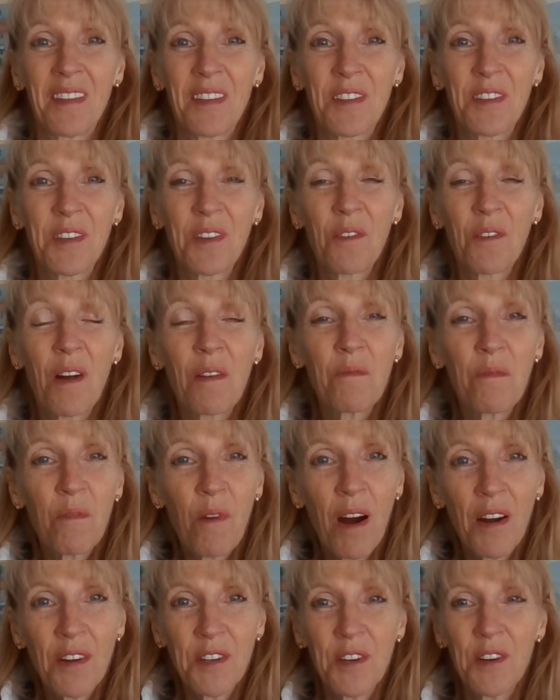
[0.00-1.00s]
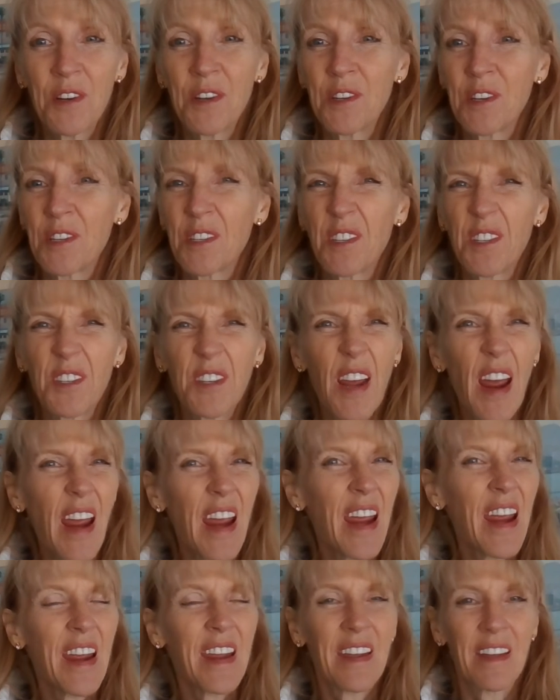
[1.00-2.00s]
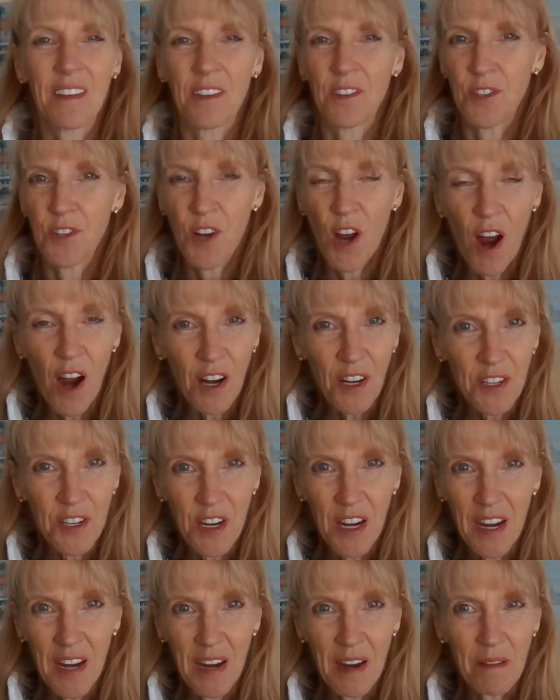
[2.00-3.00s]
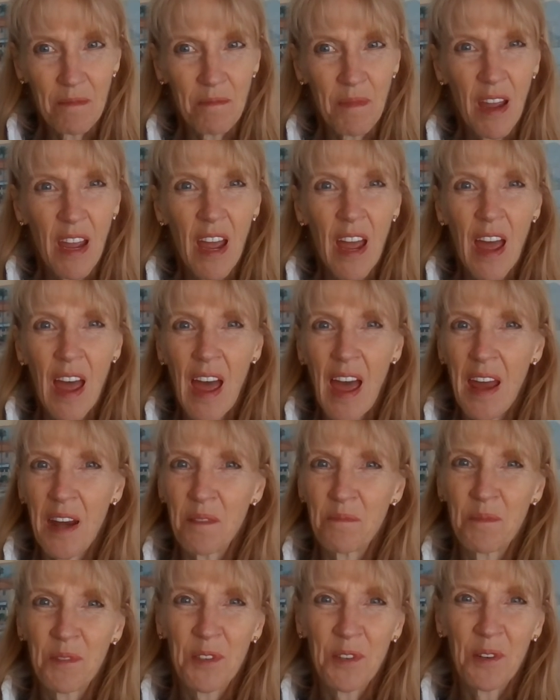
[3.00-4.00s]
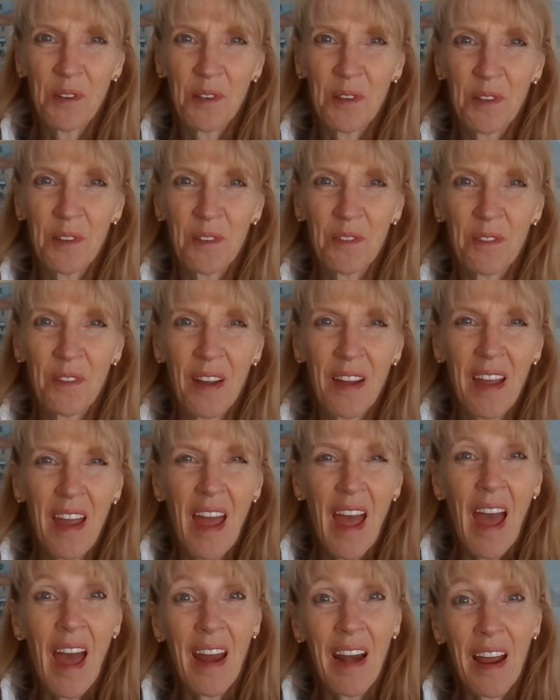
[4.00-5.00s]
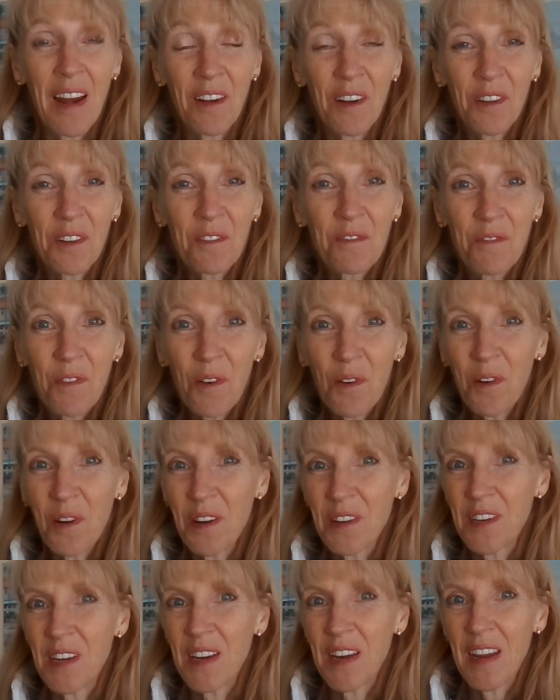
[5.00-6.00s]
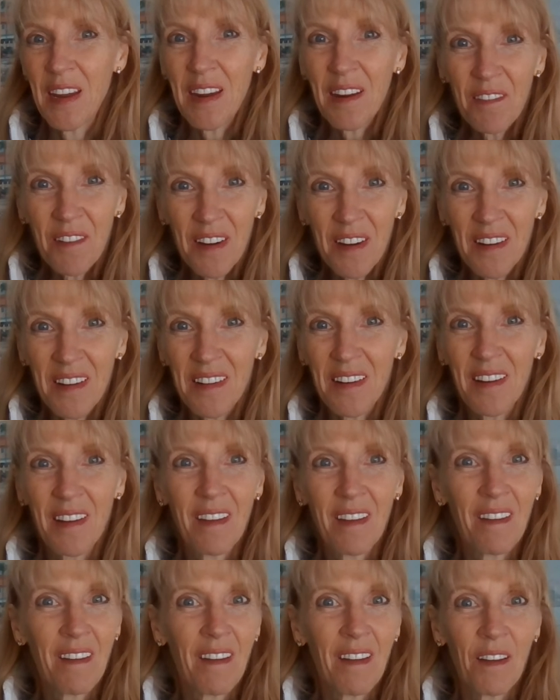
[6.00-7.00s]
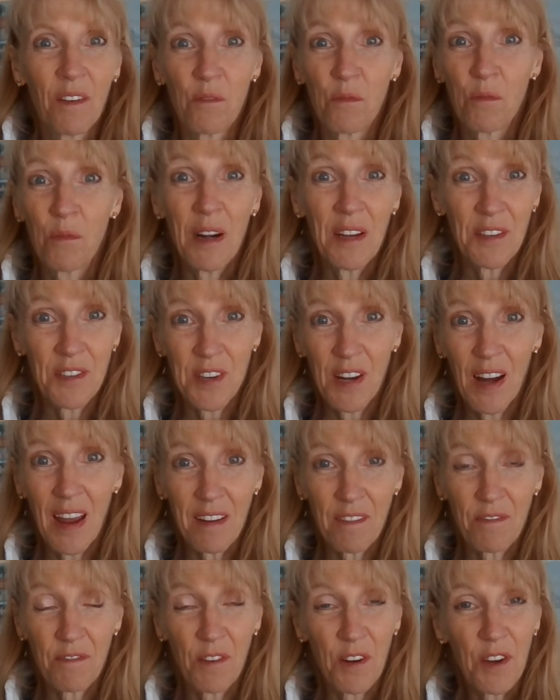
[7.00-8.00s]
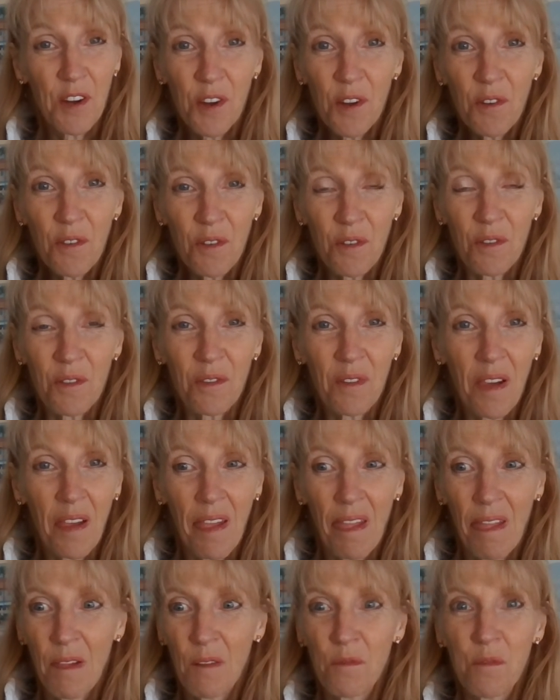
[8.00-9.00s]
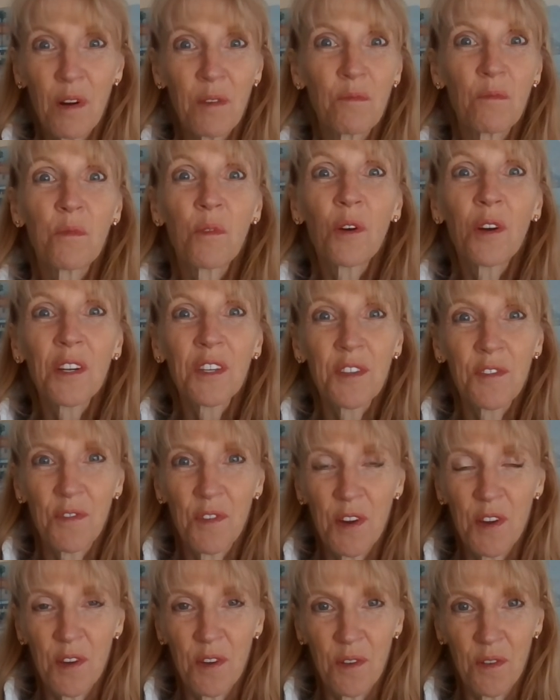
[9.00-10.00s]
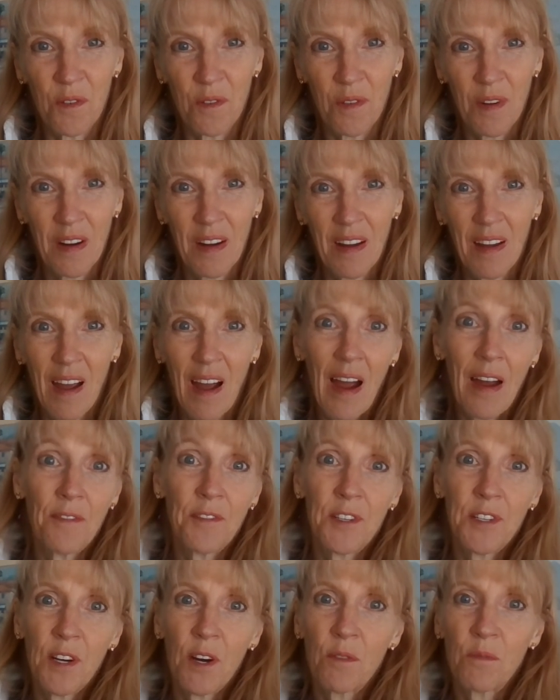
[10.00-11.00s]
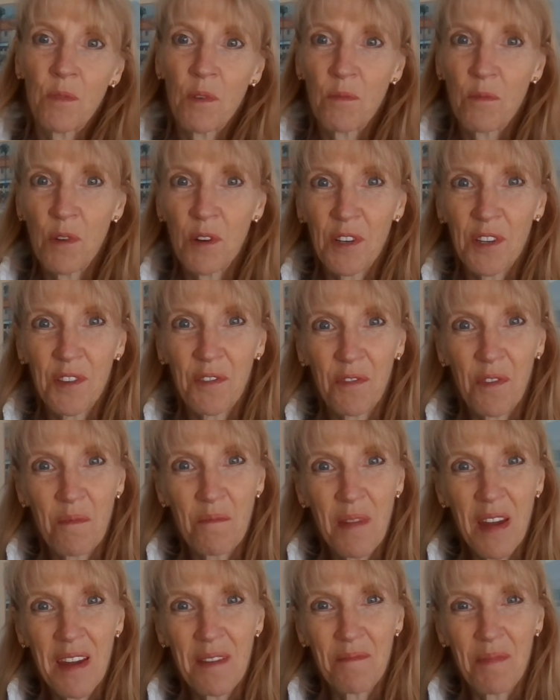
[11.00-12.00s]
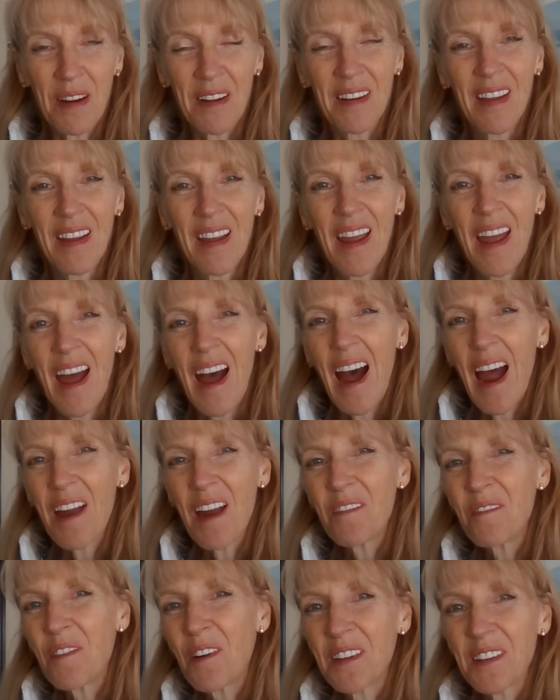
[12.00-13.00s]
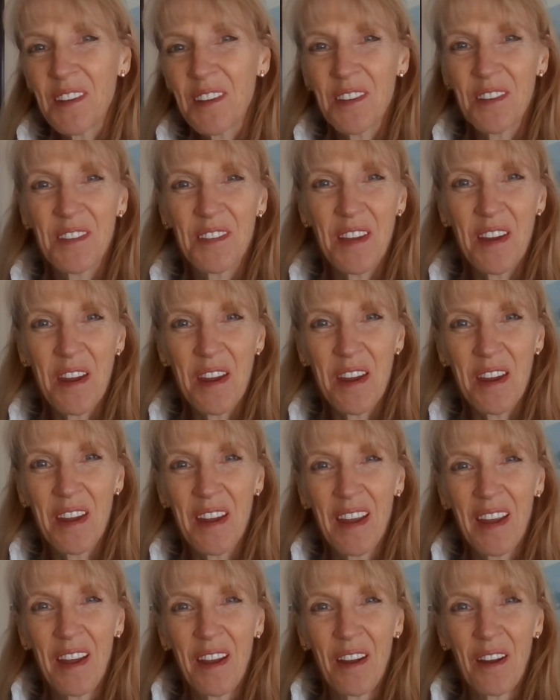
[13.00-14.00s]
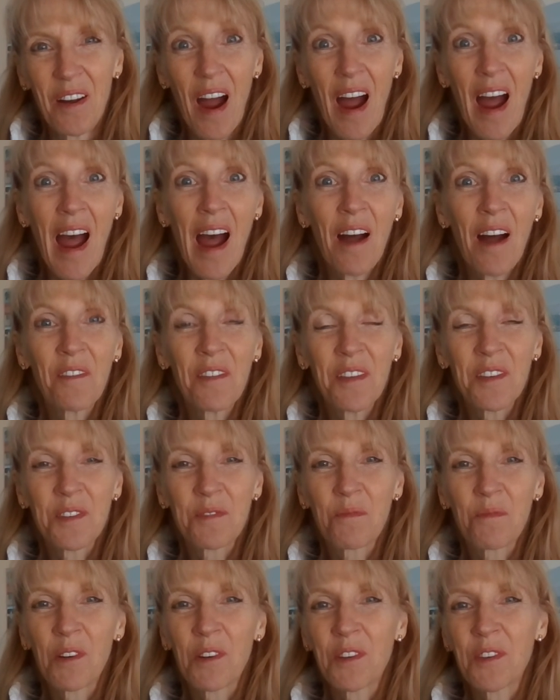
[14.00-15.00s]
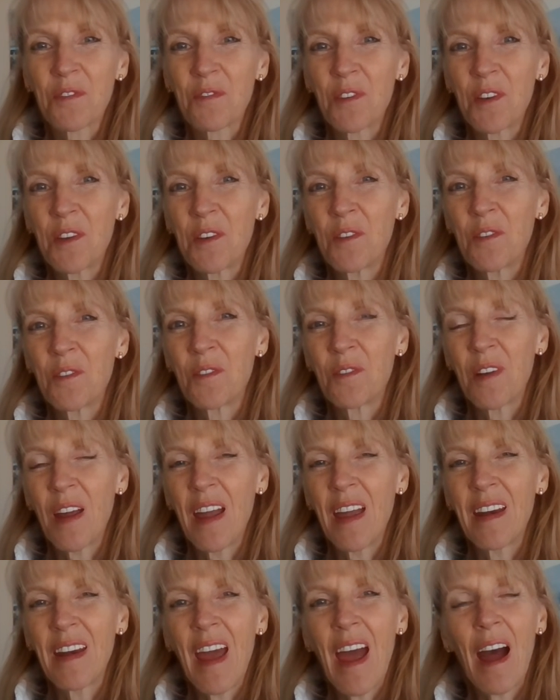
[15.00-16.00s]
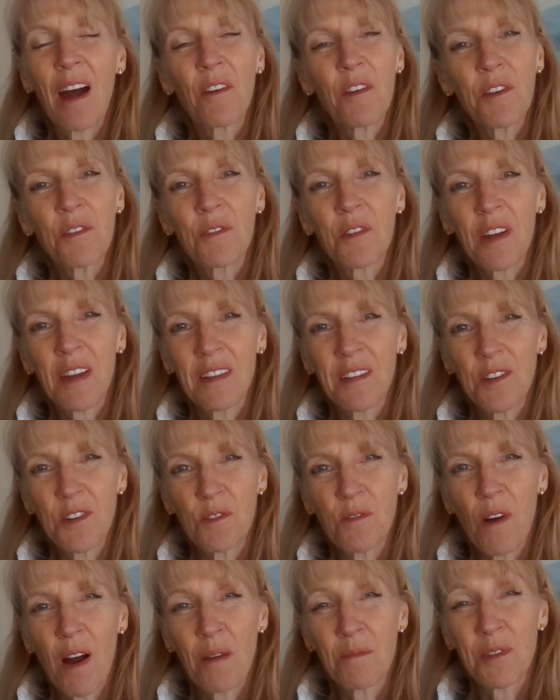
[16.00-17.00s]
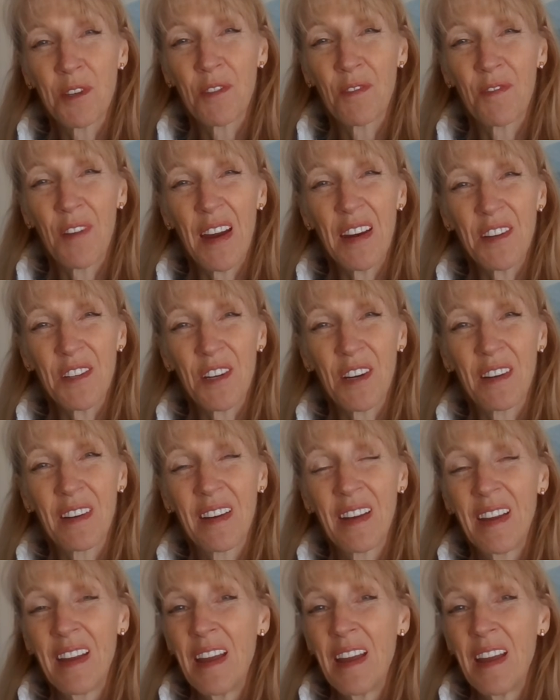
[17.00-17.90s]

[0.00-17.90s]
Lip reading: So I want you to just take and talk to Him and observe. And I look forward to hearing what it's like for you, what works for you. I've shared what works for me, but I want to see how this works for you and how you can do observation.